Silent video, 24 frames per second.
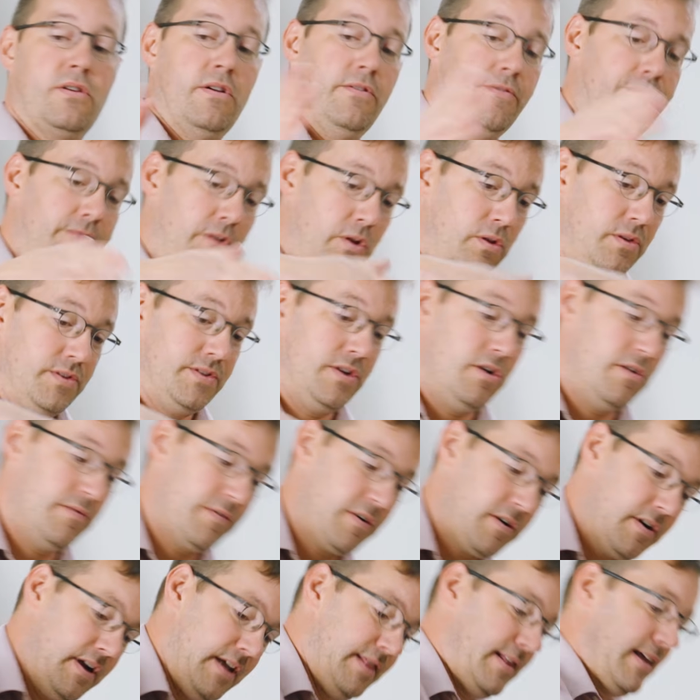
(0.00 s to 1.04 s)
of folds
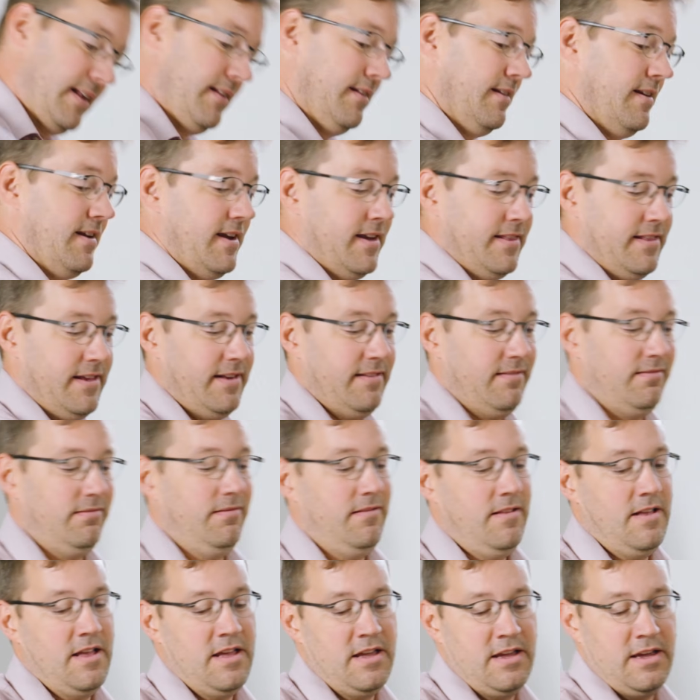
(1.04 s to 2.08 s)
over and then
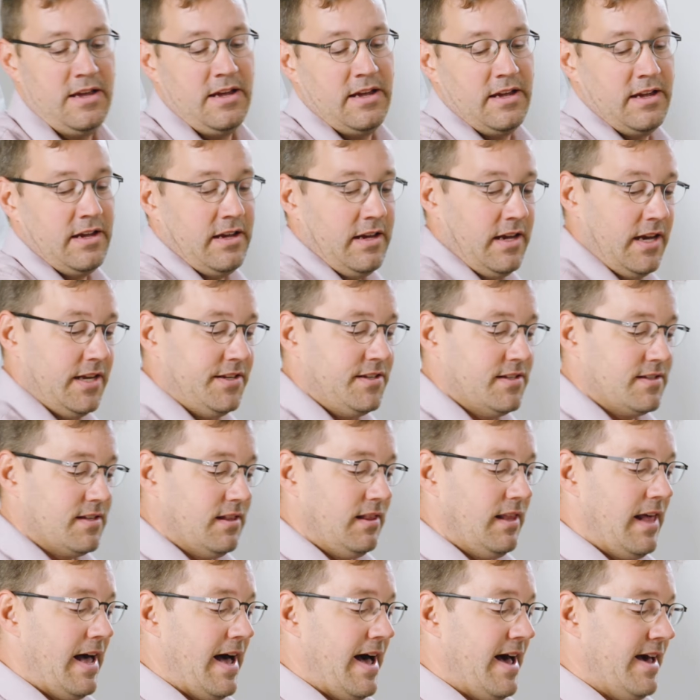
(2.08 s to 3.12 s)
it just
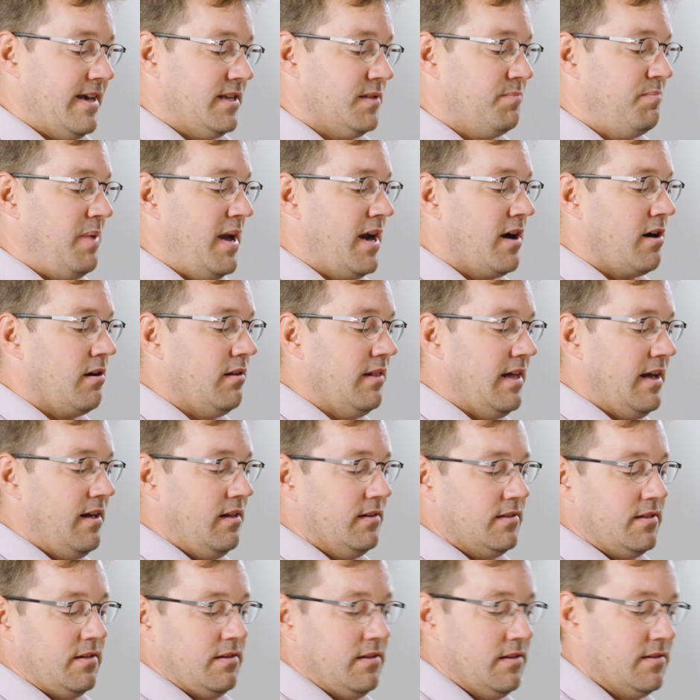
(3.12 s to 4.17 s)
lies parallel
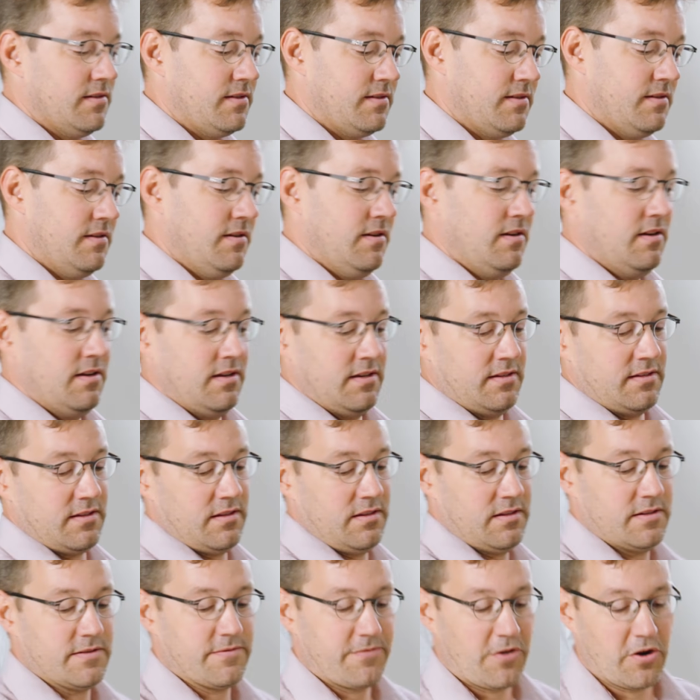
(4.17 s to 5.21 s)
to this
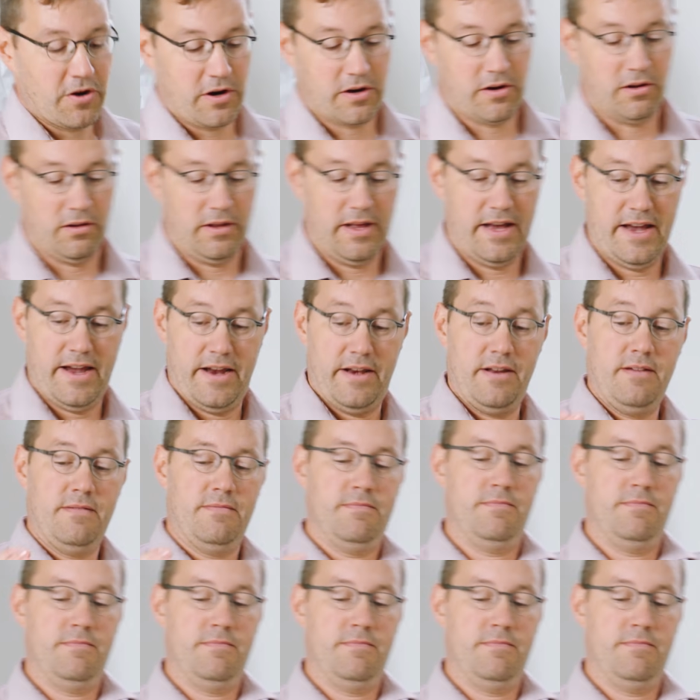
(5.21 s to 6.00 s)
vertical line.